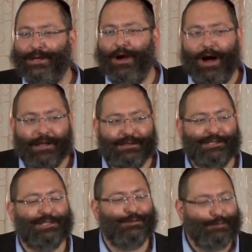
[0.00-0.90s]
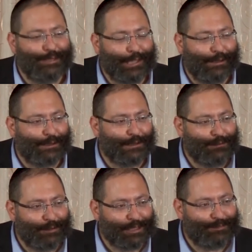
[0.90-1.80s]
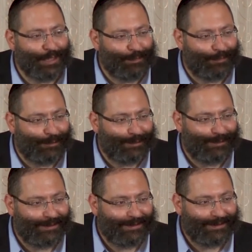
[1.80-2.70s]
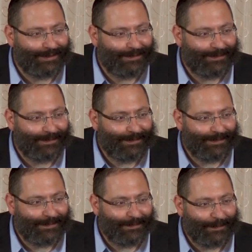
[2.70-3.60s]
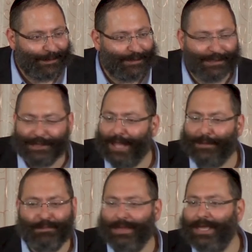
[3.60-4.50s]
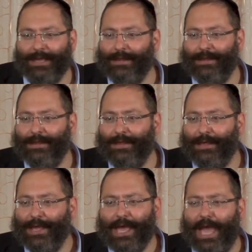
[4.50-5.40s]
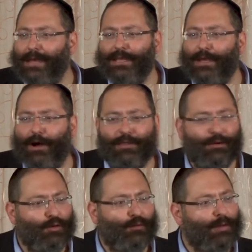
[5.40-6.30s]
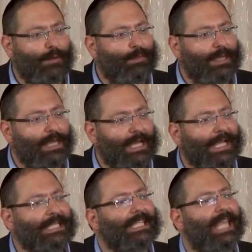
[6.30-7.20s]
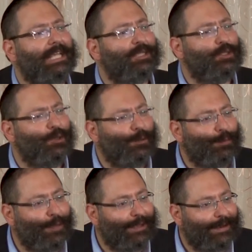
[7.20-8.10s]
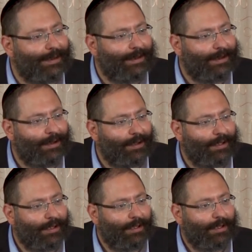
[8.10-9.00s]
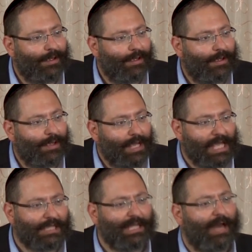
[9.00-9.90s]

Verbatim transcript: God choosing the Jewish people does not mean any other human being is less human, is